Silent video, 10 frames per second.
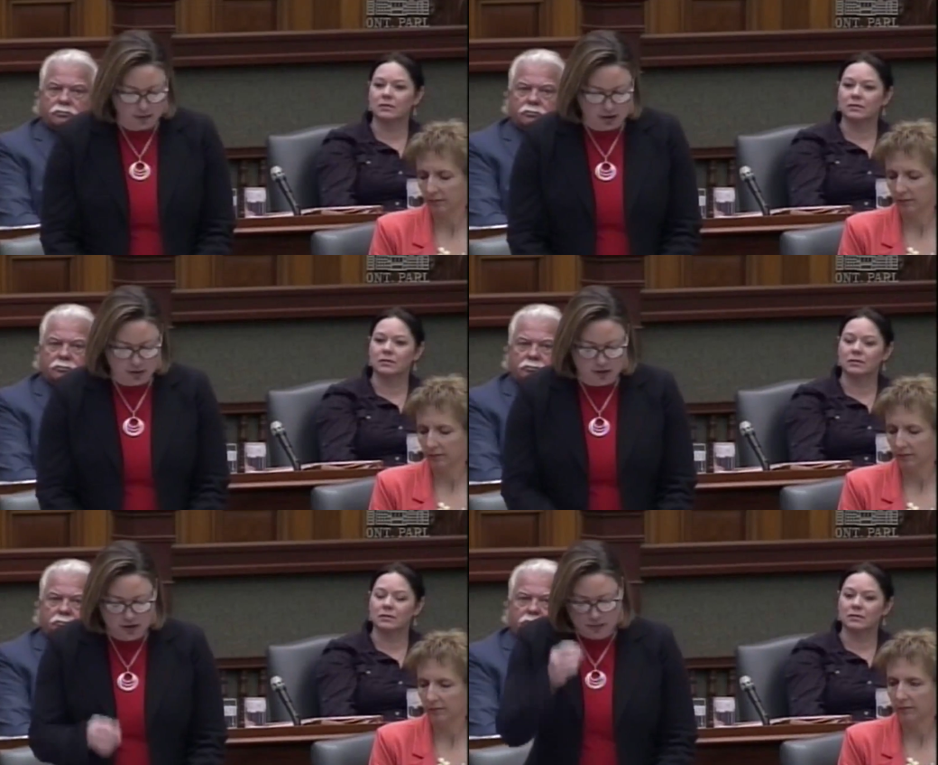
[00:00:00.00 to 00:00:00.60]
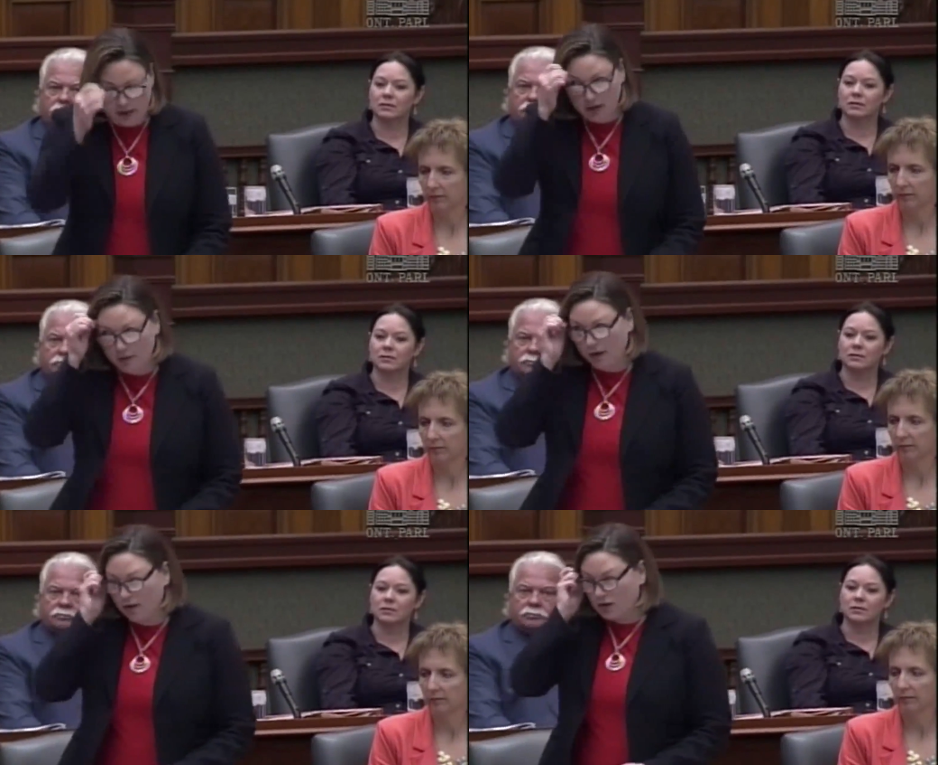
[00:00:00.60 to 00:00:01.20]
Speaker 1: very much, Mr.
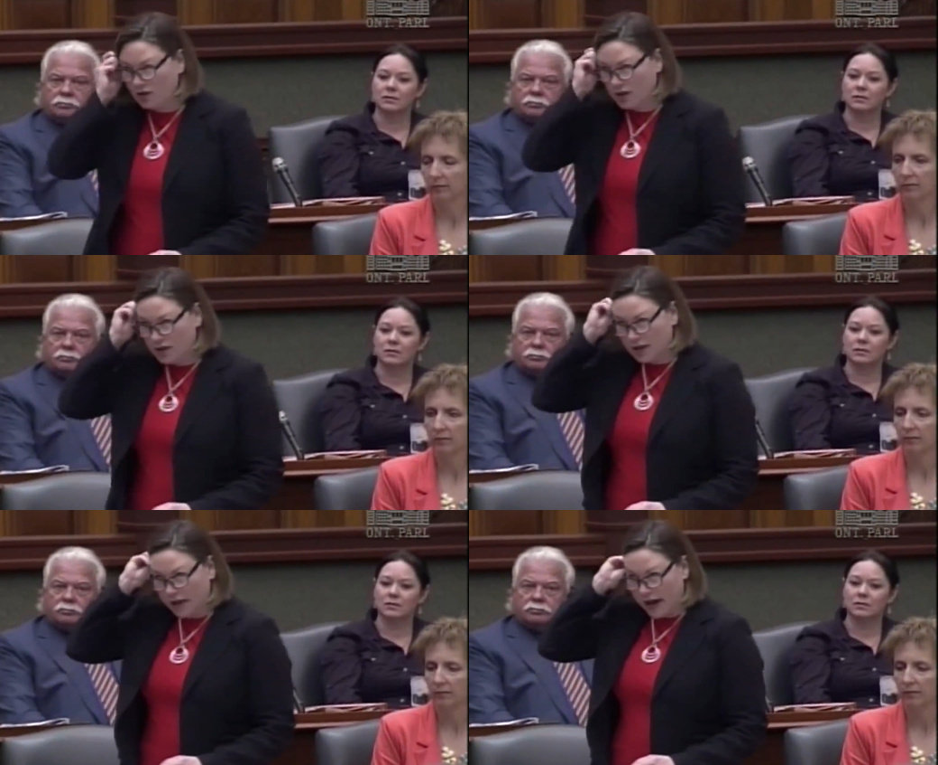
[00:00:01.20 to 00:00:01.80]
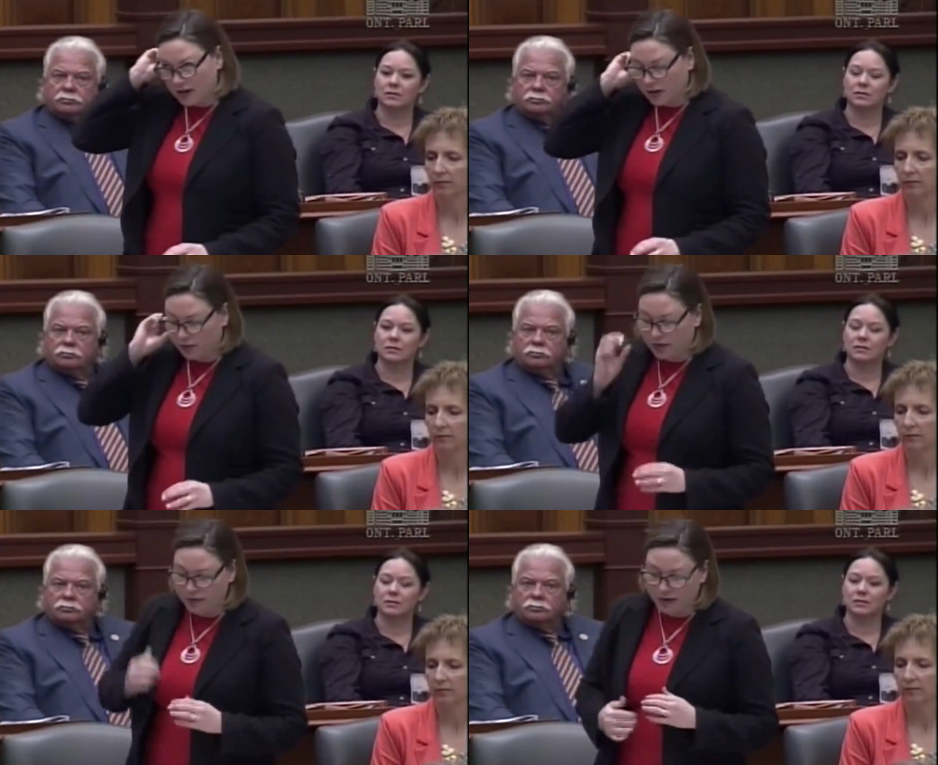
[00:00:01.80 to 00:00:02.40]
Speaker. My question is to the
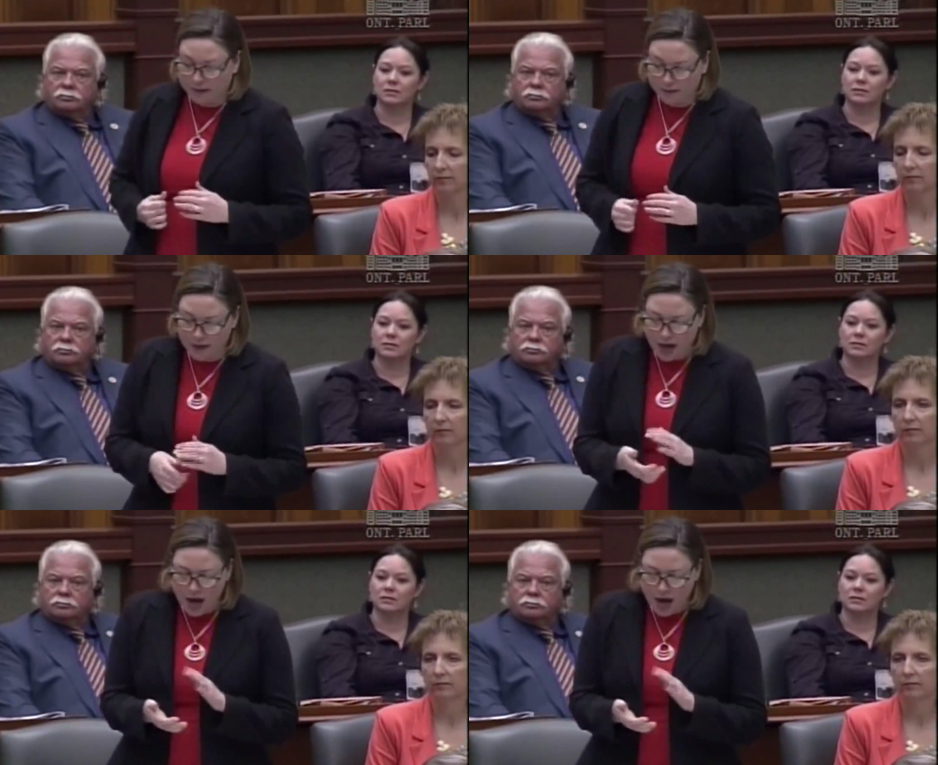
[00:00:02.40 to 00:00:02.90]
acting premier.